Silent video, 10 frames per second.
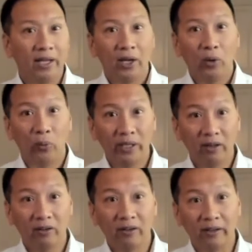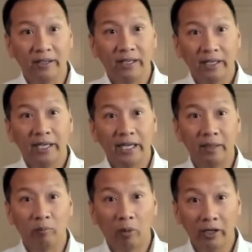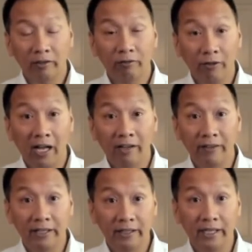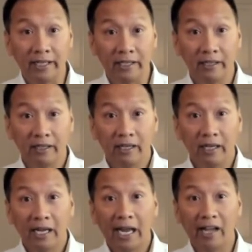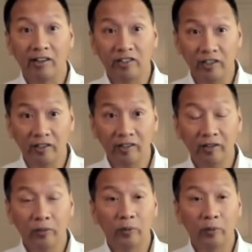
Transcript: We learn in Mark 5:18, as Jesus was